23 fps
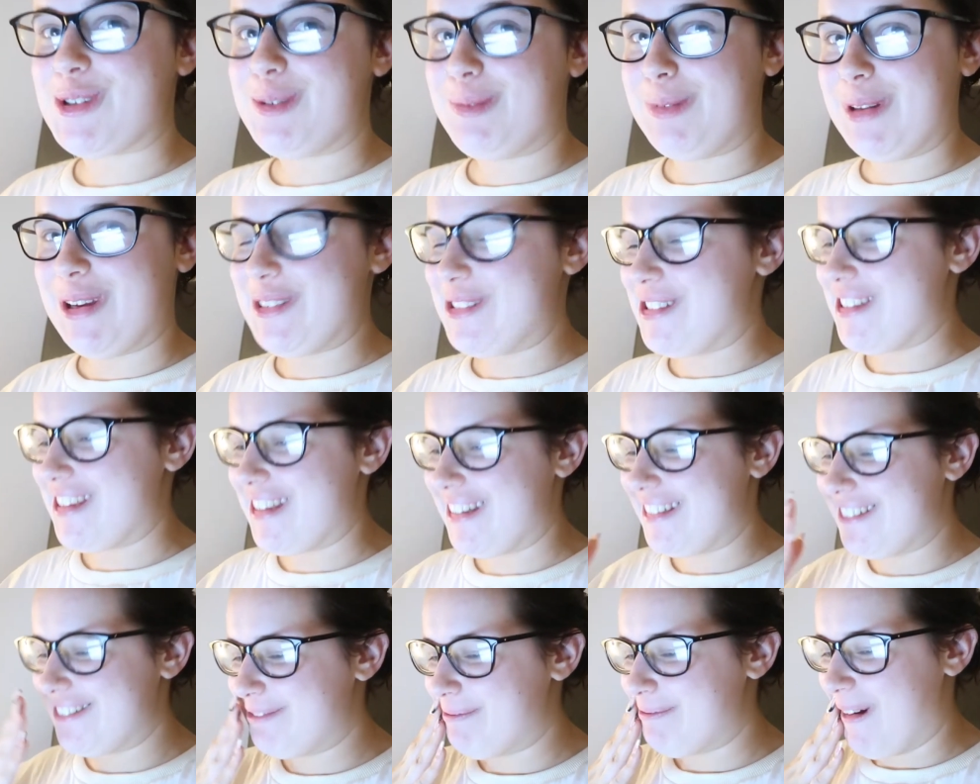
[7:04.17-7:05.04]

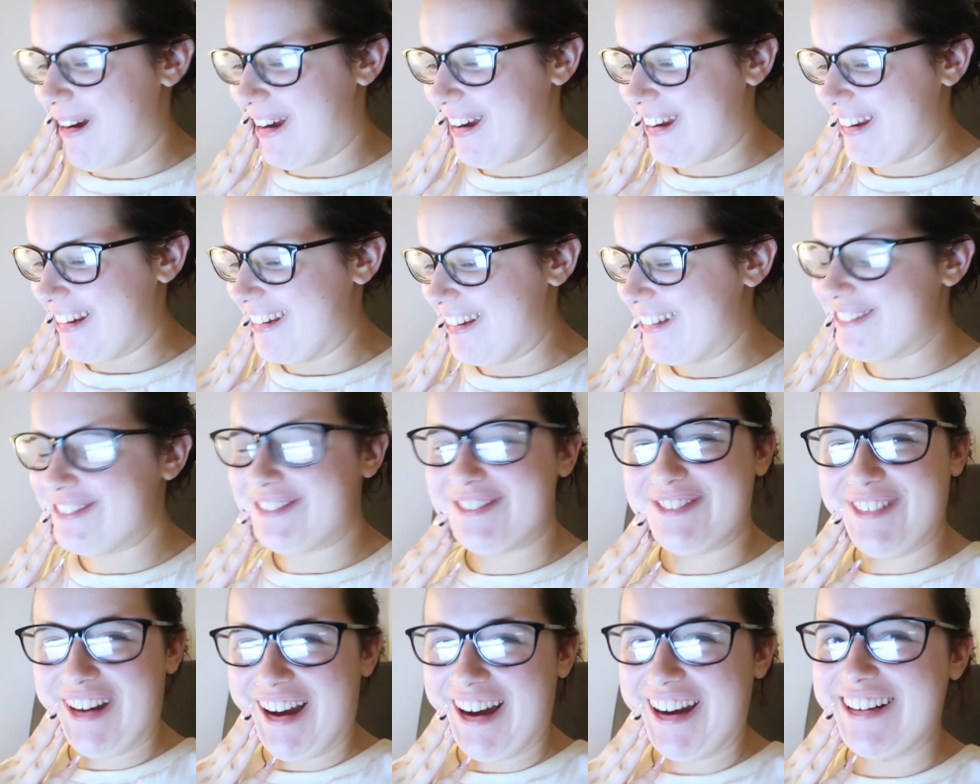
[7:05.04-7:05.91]
uploading my
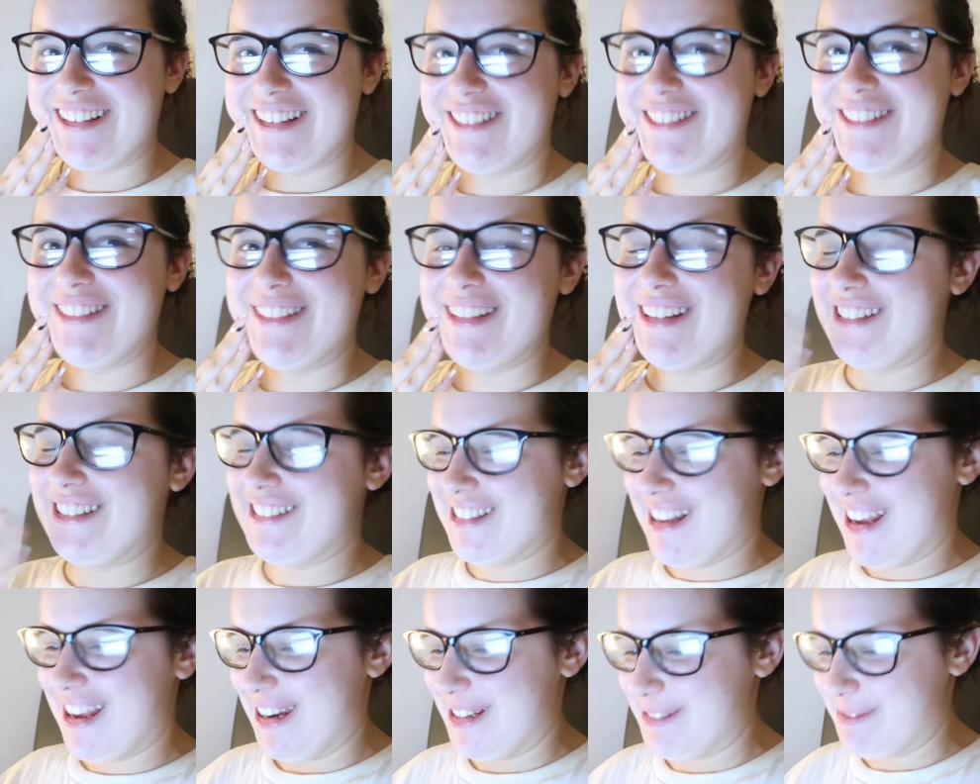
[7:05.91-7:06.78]
final
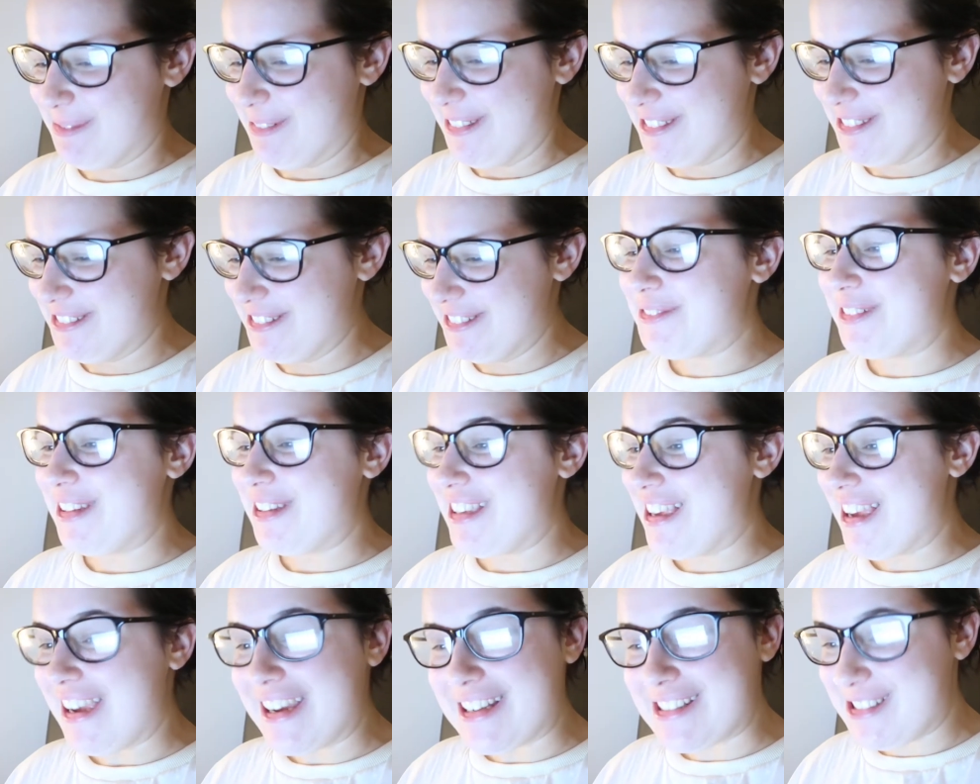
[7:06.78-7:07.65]
assignment for
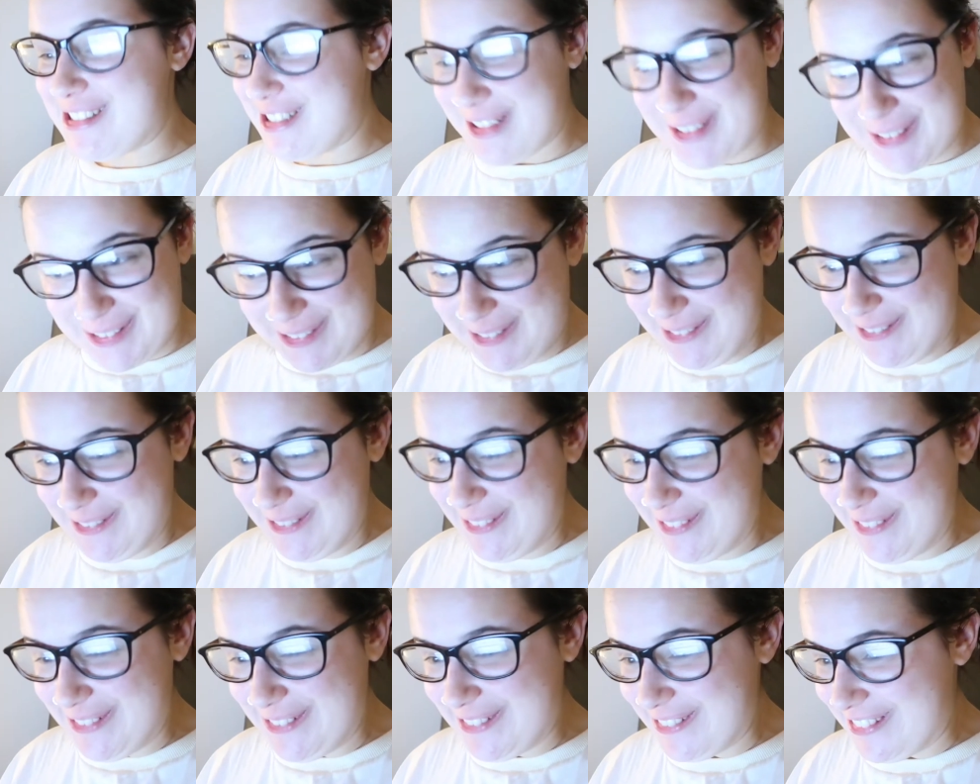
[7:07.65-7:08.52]
year two
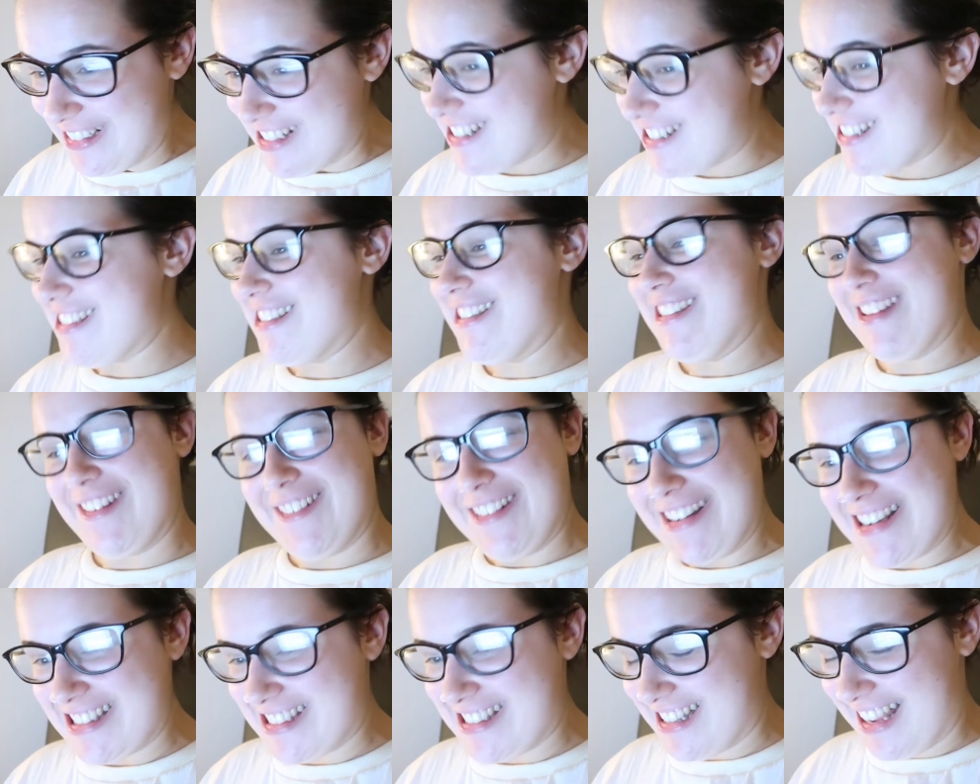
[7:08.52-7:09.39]
which is so
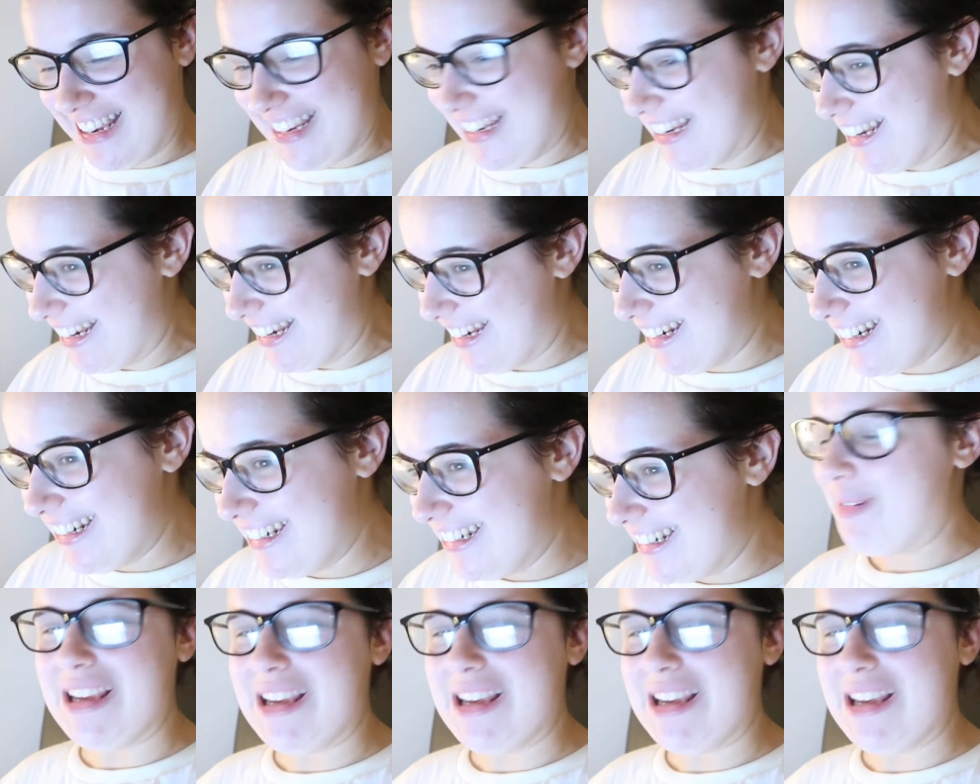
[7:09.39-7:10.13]
exciting.